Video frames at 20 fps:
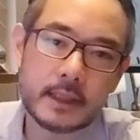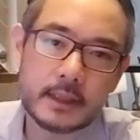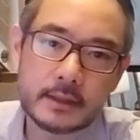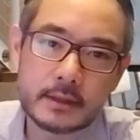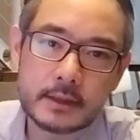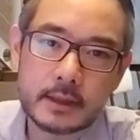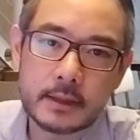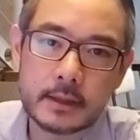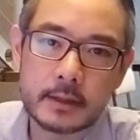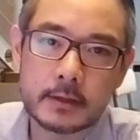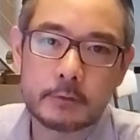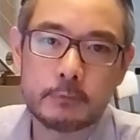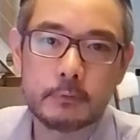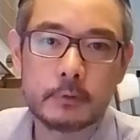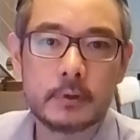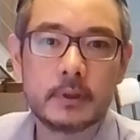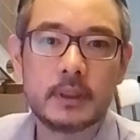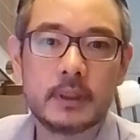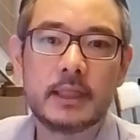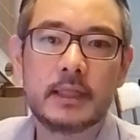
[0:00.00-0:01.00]
that,
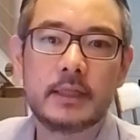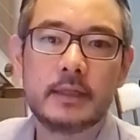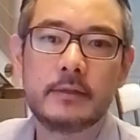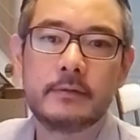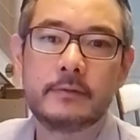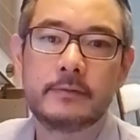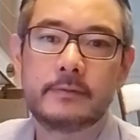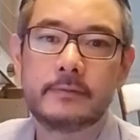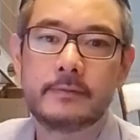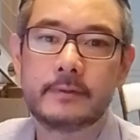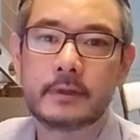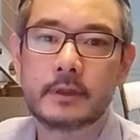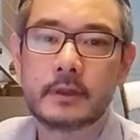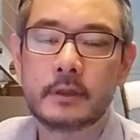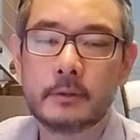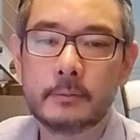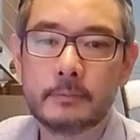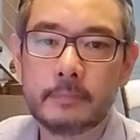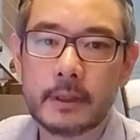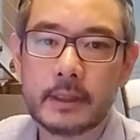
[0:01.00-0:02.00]
we'll leave our
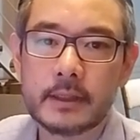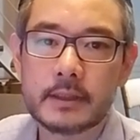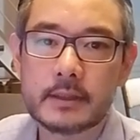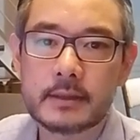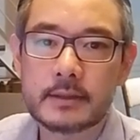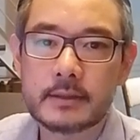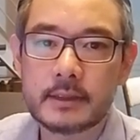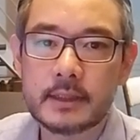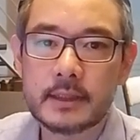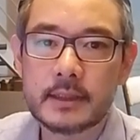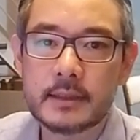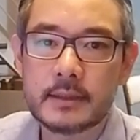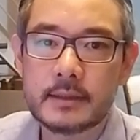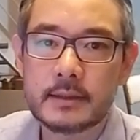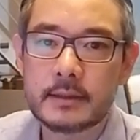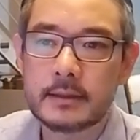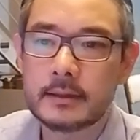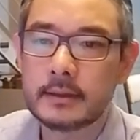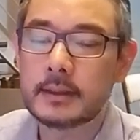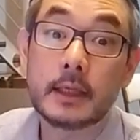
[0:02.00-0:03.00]
homepage as it
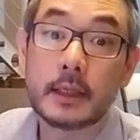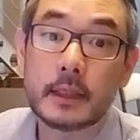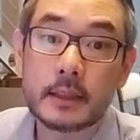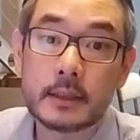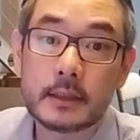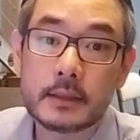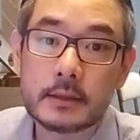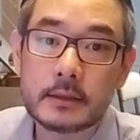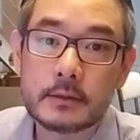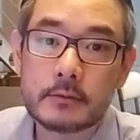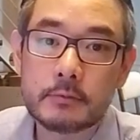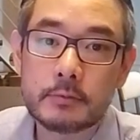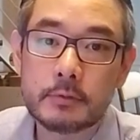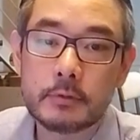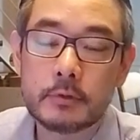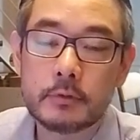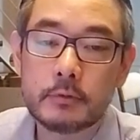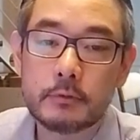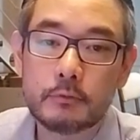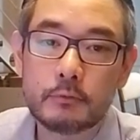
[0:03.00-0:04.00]
is and
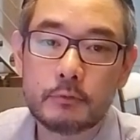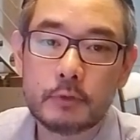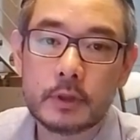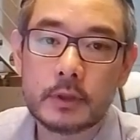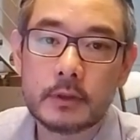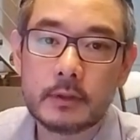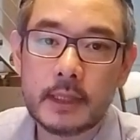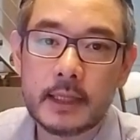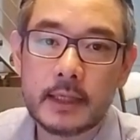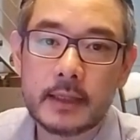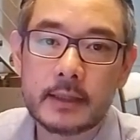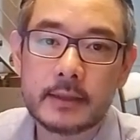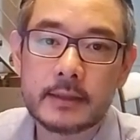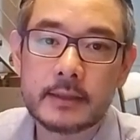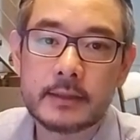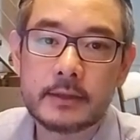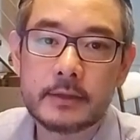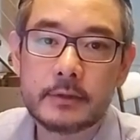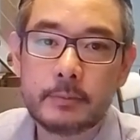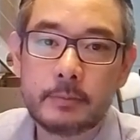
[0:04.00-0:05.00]
we'll add
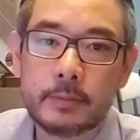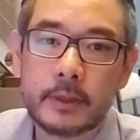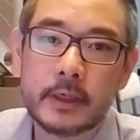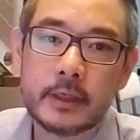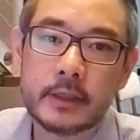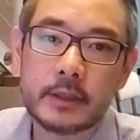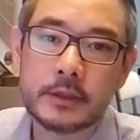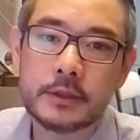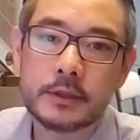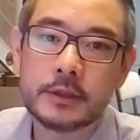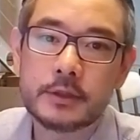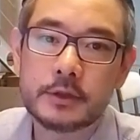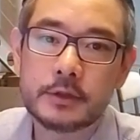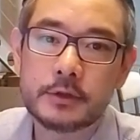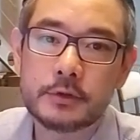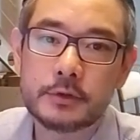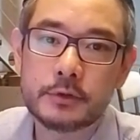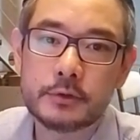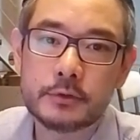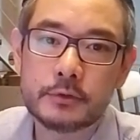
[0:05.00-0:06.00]
a new page
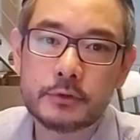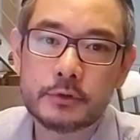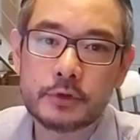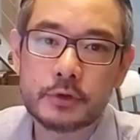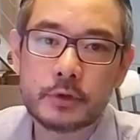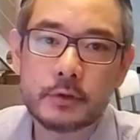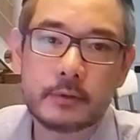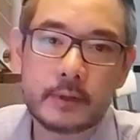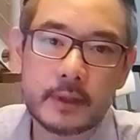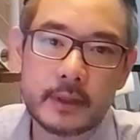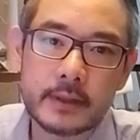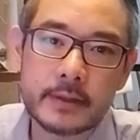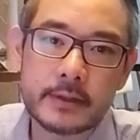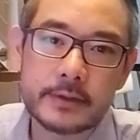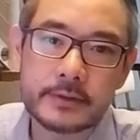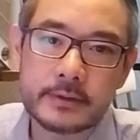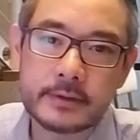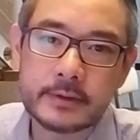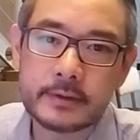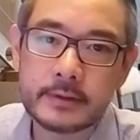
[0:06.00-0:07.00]
to
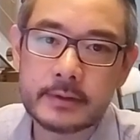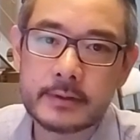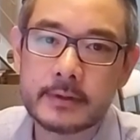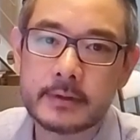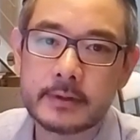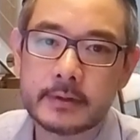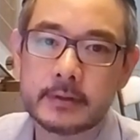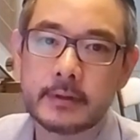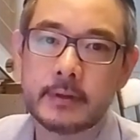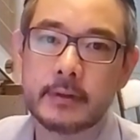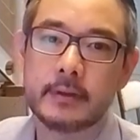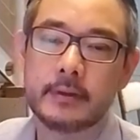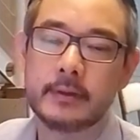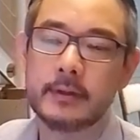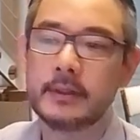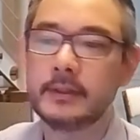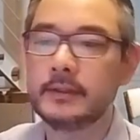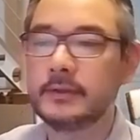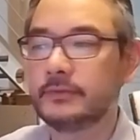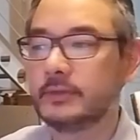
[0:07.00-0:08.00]
showcase
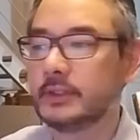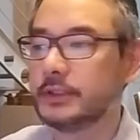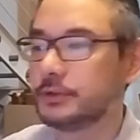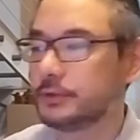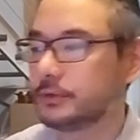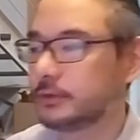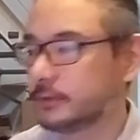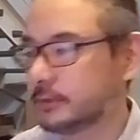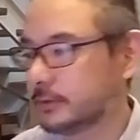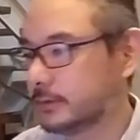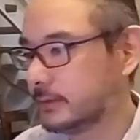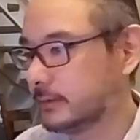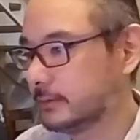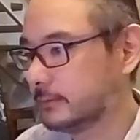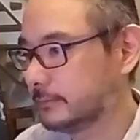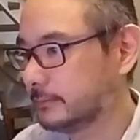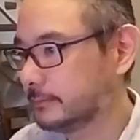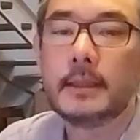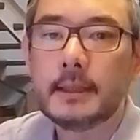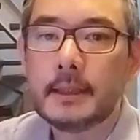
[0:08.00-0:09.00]
these features.
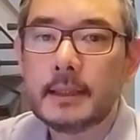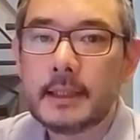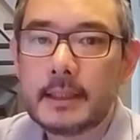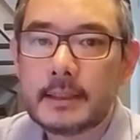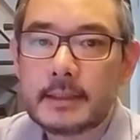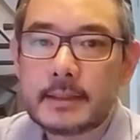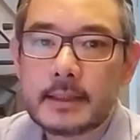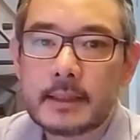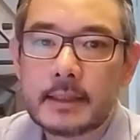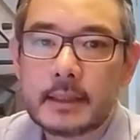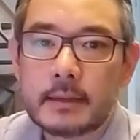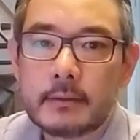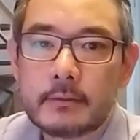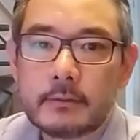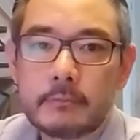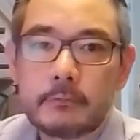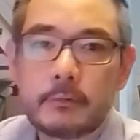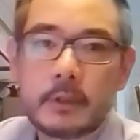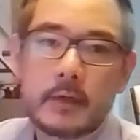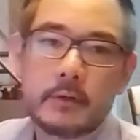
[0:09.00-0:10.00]
Let's add
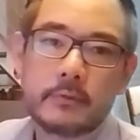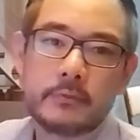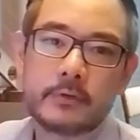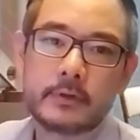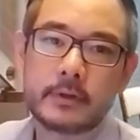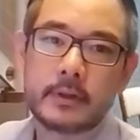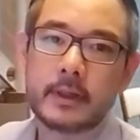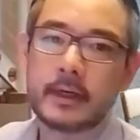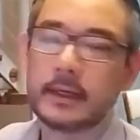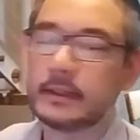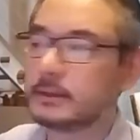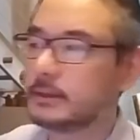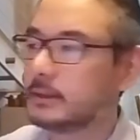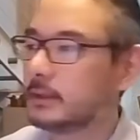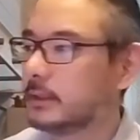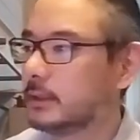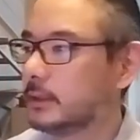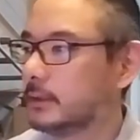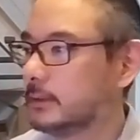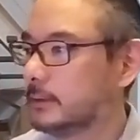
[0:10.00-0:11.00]
a route for
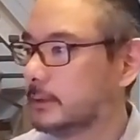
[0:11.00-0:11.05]
that,